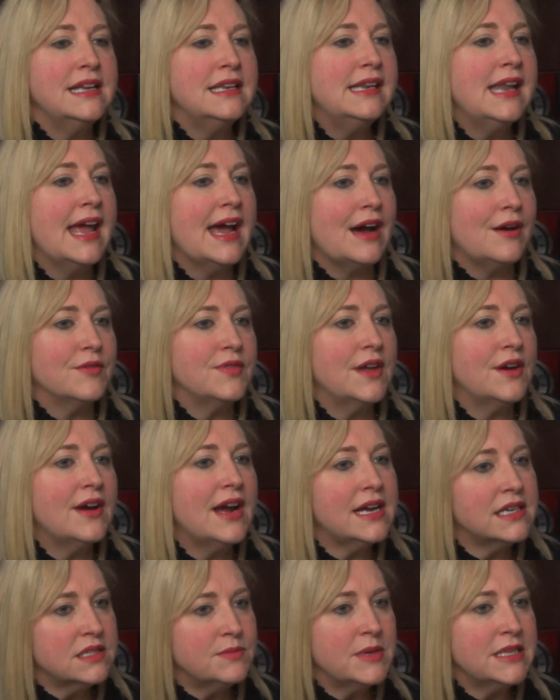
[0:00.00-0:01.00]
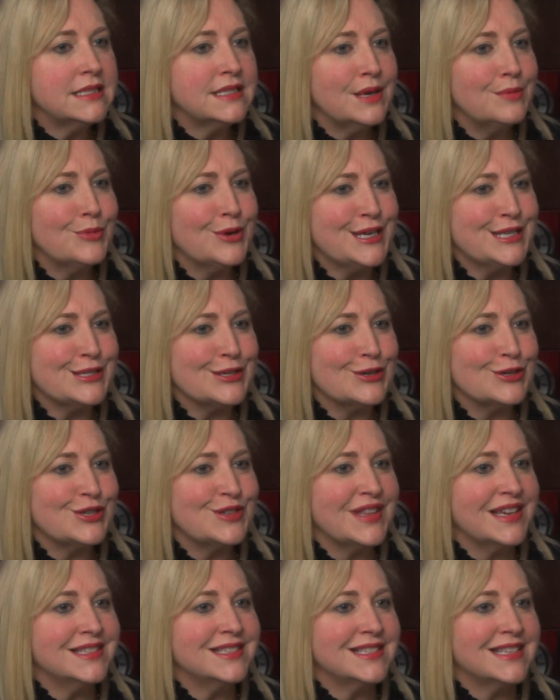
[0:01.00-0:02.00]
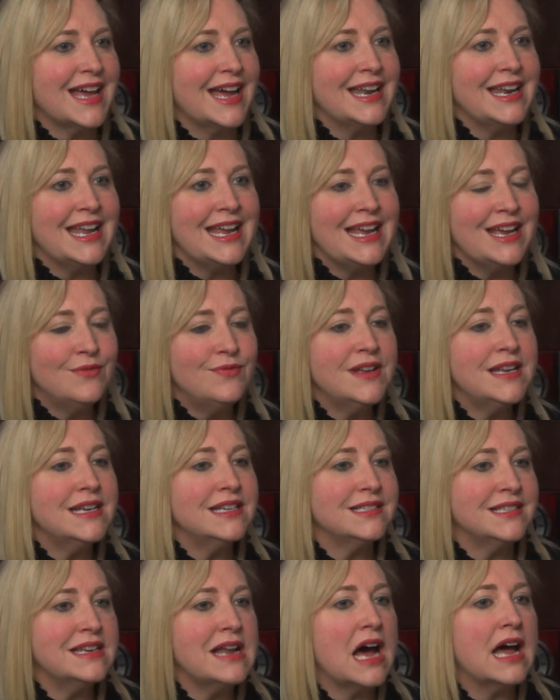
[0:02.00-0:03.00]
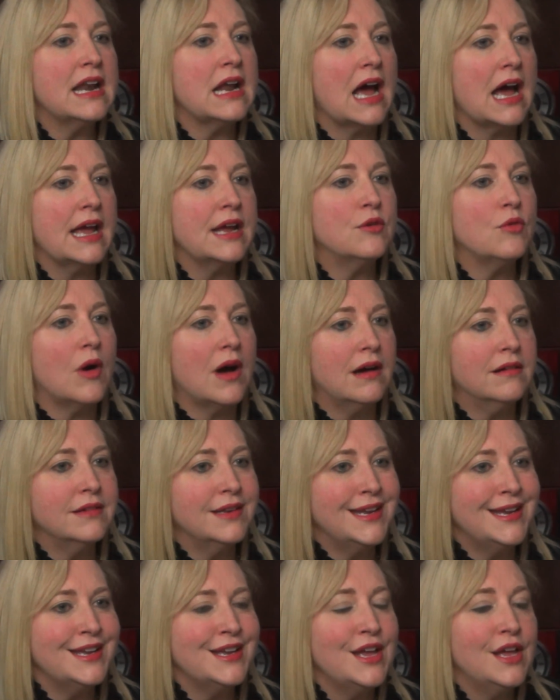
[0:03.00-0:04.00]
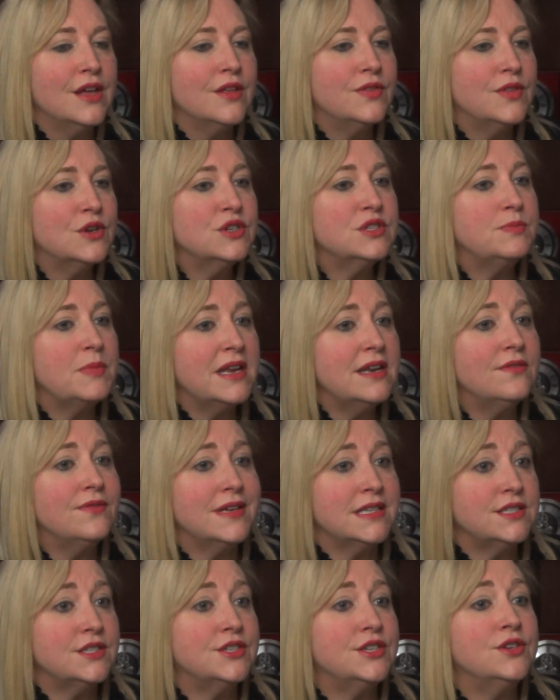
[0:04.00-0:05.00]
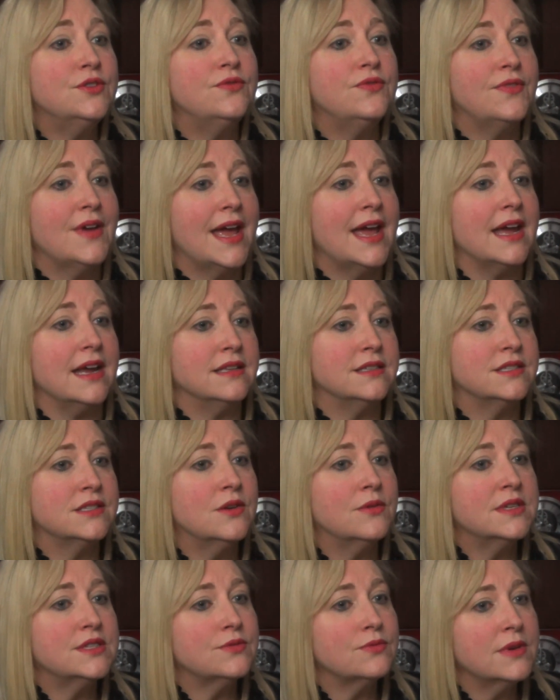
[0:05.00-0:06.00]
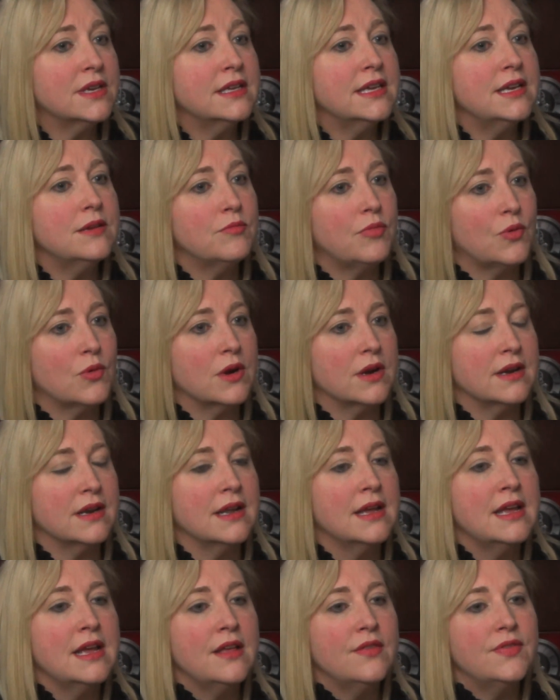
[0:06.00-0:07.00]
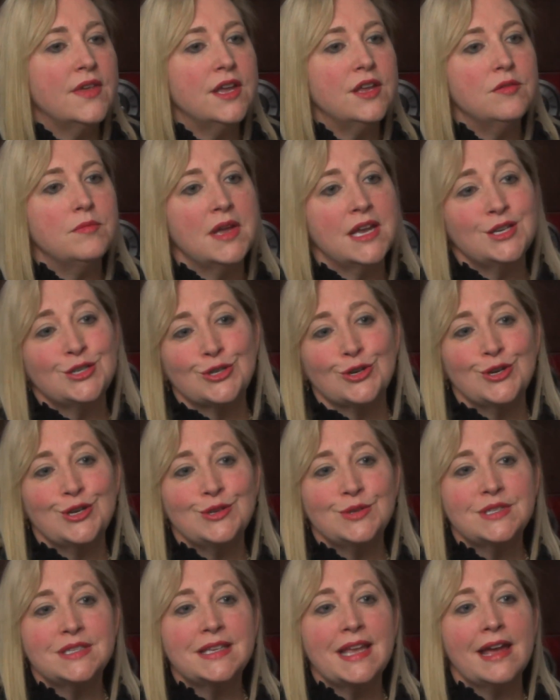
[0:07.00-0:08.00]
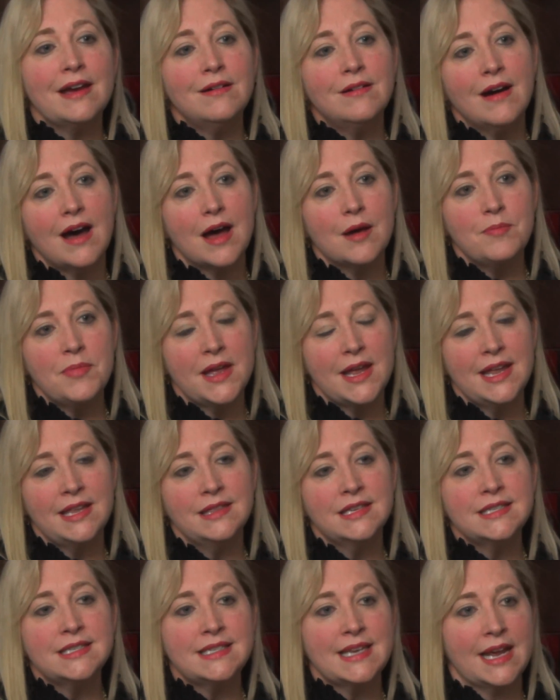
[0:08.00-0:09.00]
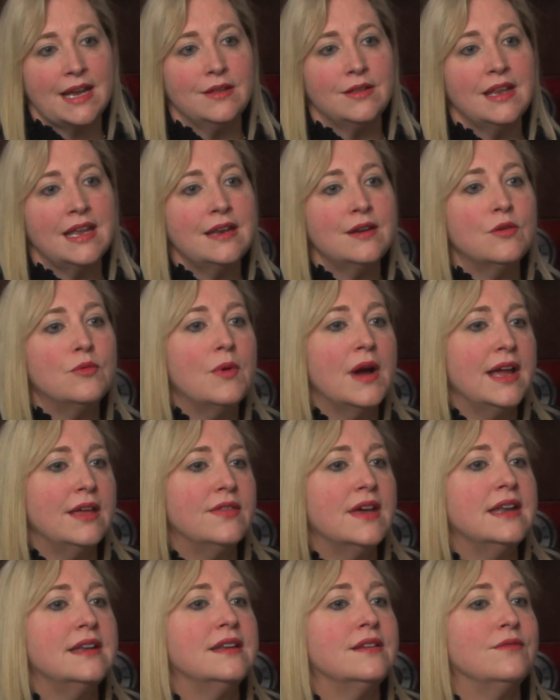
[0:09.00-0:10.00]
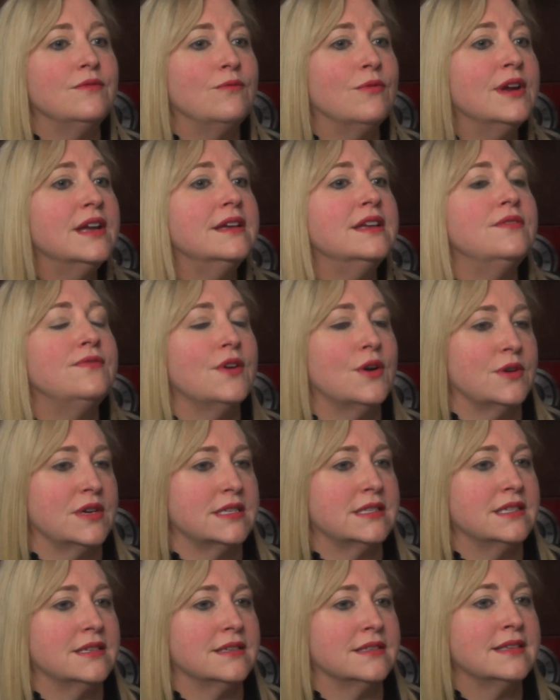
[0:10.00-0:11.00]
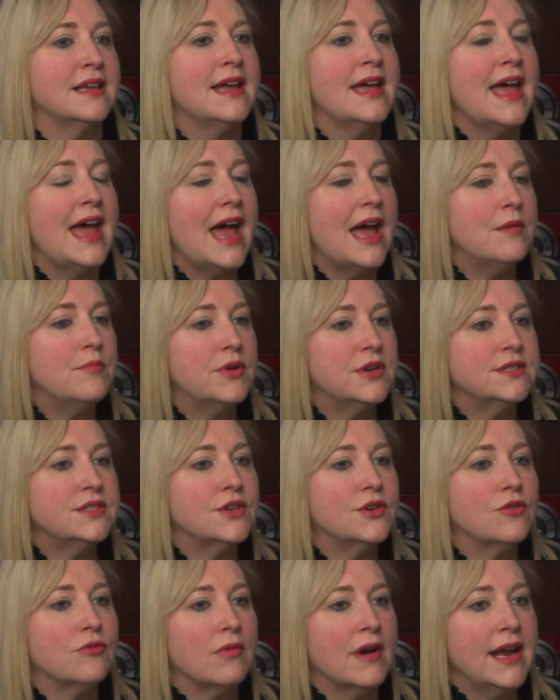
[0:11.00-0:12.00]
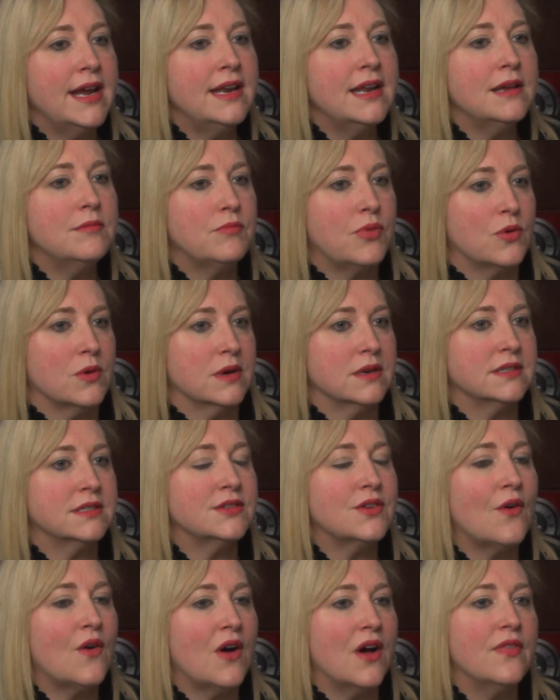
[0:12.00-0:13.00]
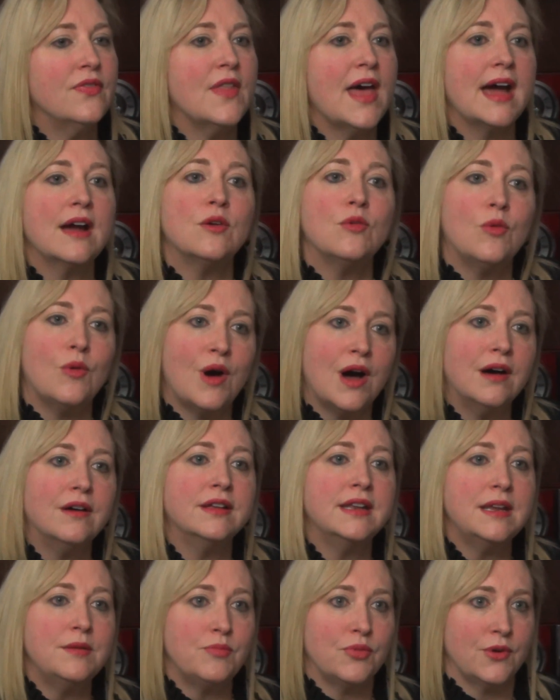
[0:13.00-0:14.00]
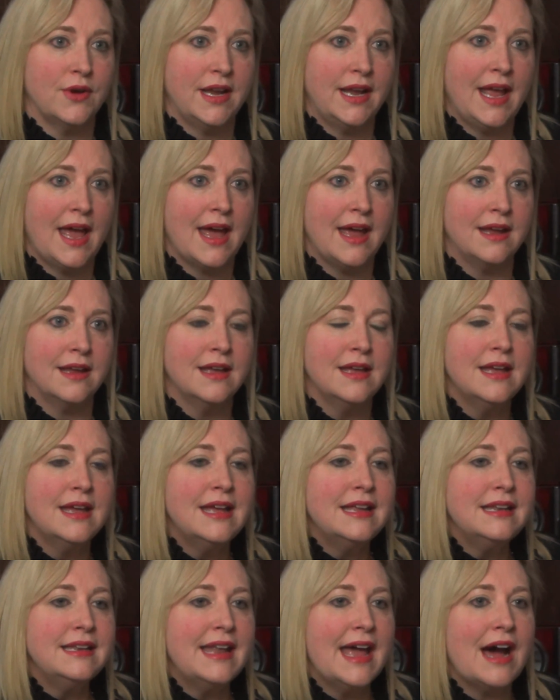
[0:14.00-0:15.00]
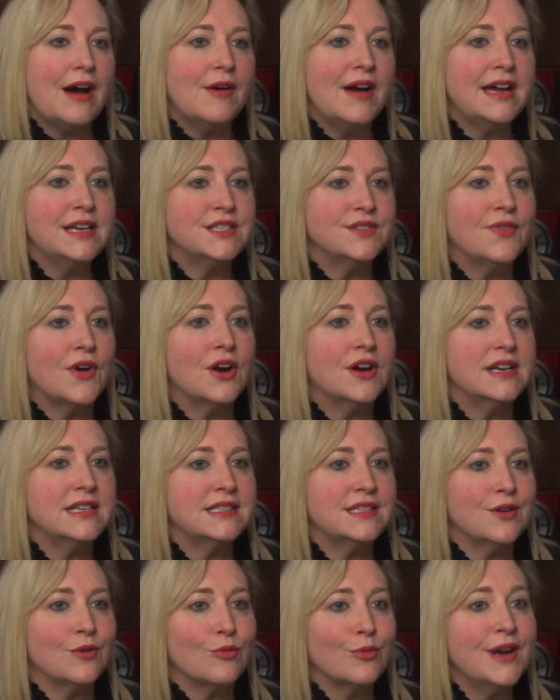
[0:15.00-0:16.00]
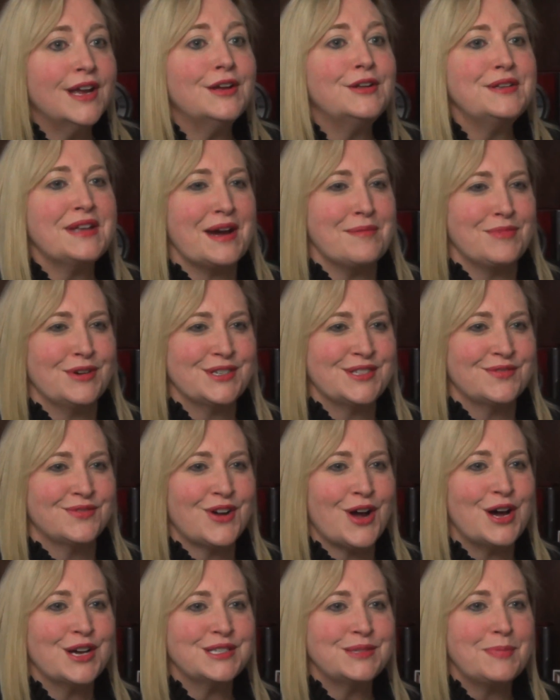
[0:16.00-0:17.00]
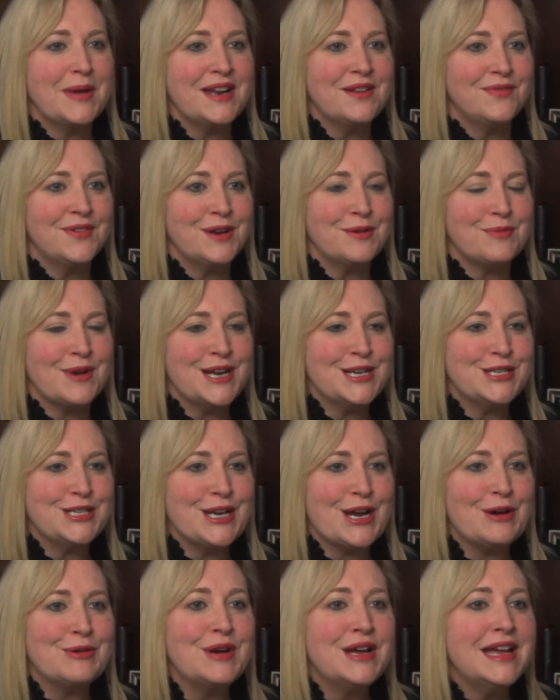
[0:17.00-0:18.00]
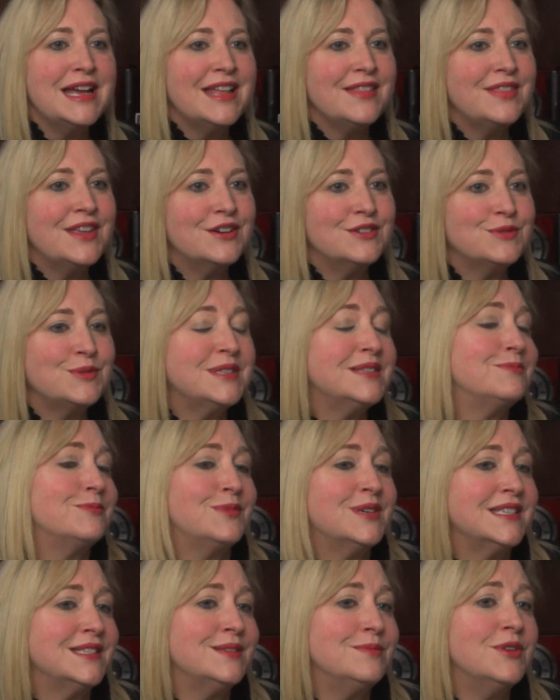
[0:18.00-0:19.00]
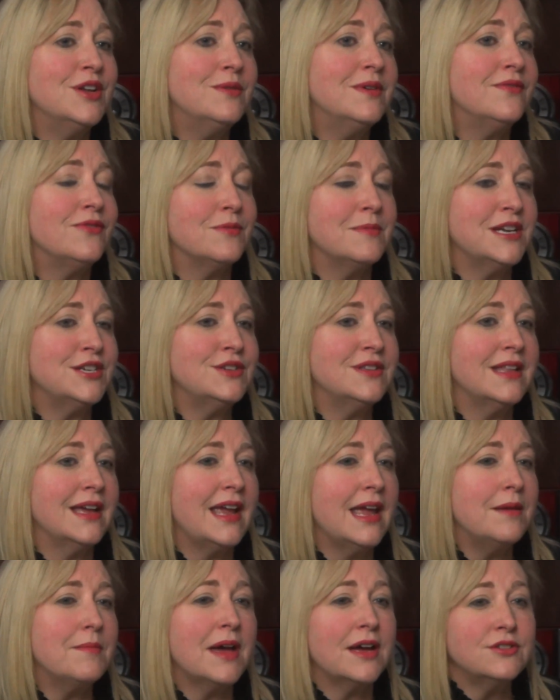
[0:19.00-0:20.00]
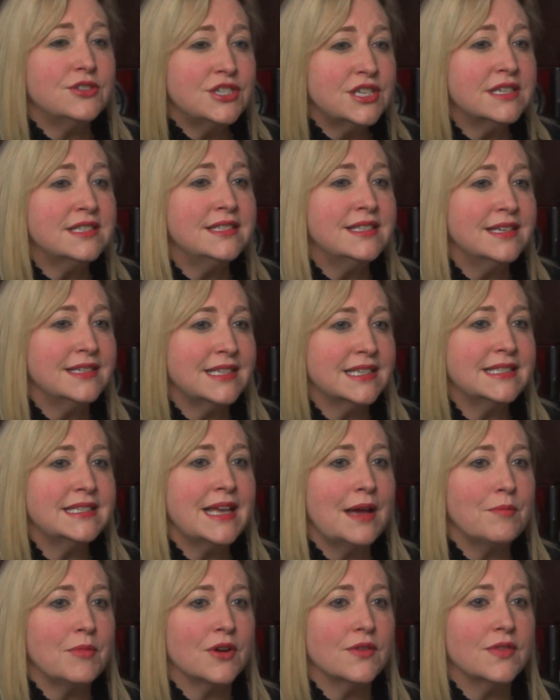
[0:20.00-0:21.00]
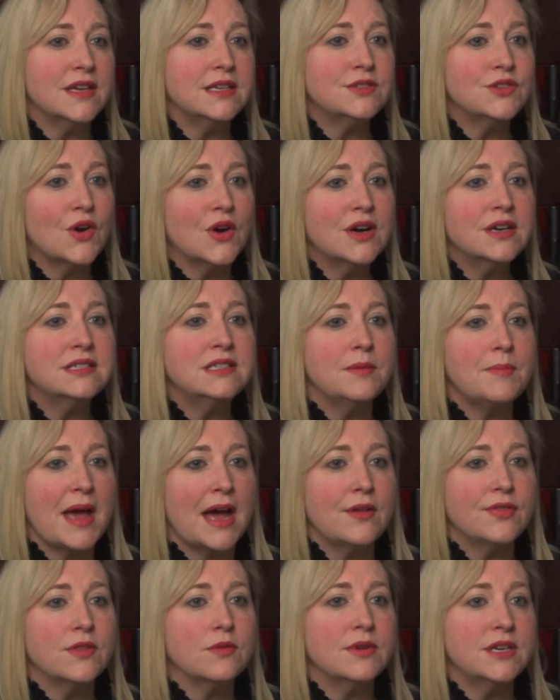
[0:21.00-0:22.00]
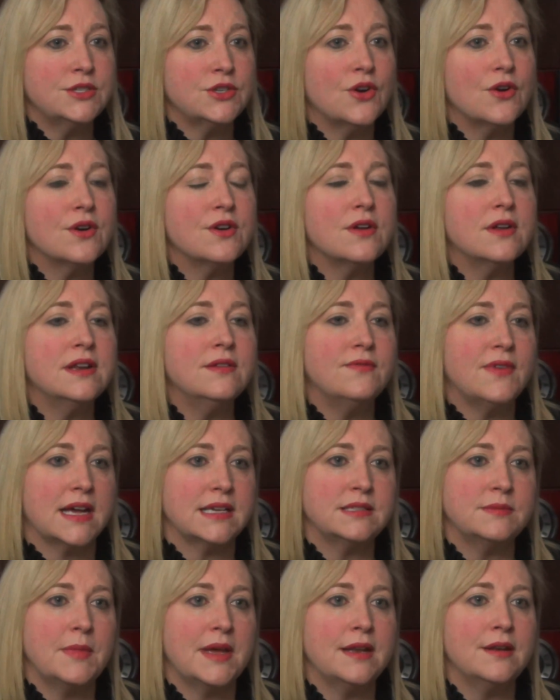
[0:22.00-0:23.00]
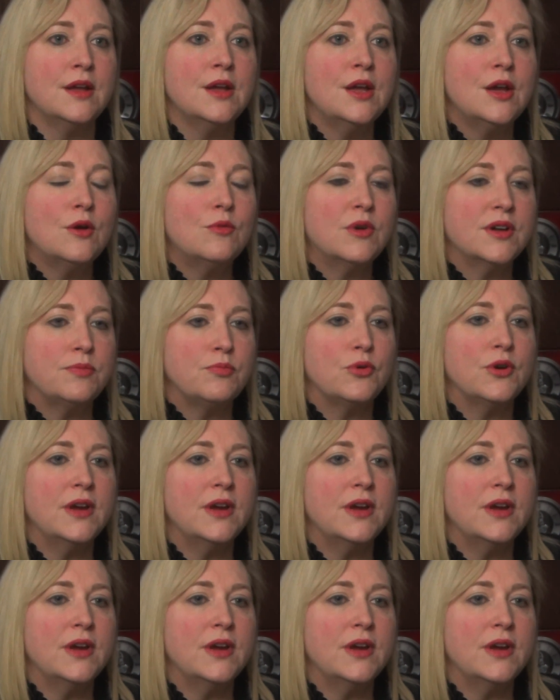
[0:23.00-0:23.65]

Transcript: Now, there has been some research that said if it is not high quality, those benefits do fade. So it's really important that you make sure you scale up in the state in a way that really focuses and puts a great importance on that quality pre-K. Now, as far as the real numbers of cost-benefit ratio, there was some new information that came out just in December that talked about the return on investment with